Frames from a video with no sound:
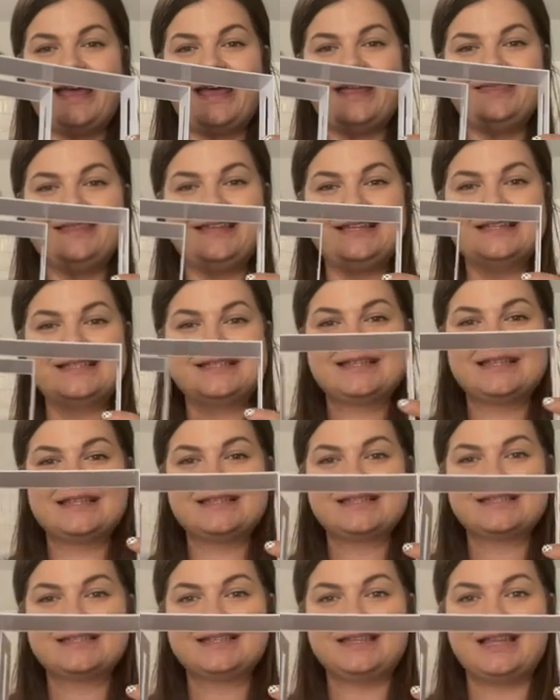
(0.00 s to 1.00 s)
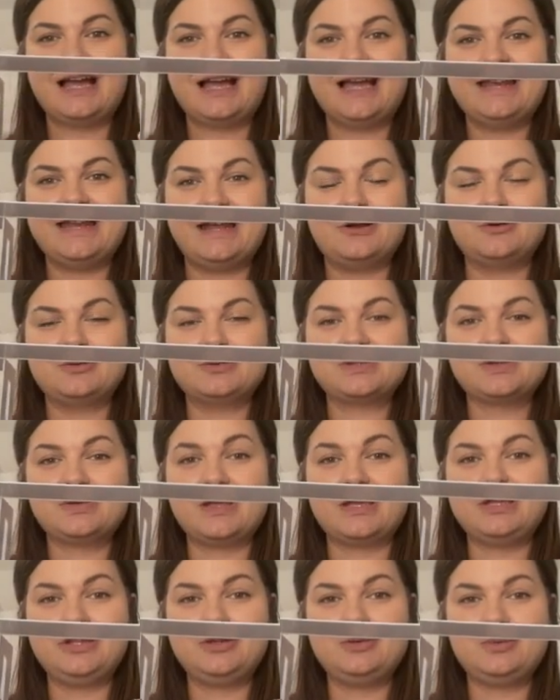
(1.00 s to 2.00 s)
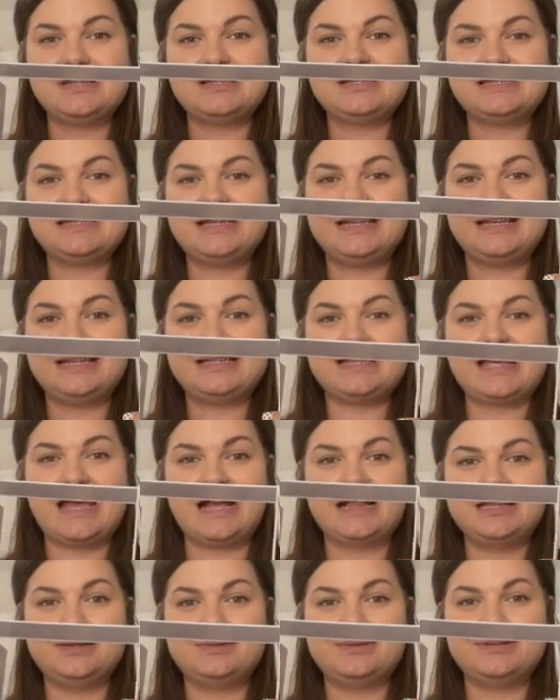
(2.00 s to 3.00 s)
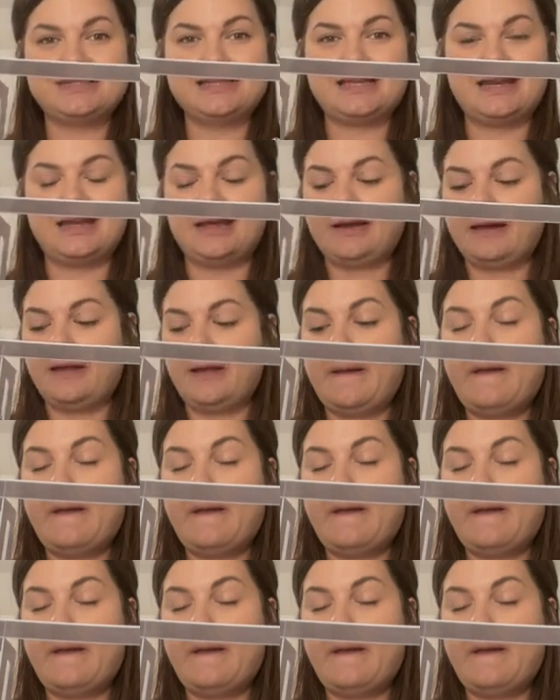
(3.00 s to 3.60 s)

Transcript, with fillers: and these slide out so that you can see exactly what's in it.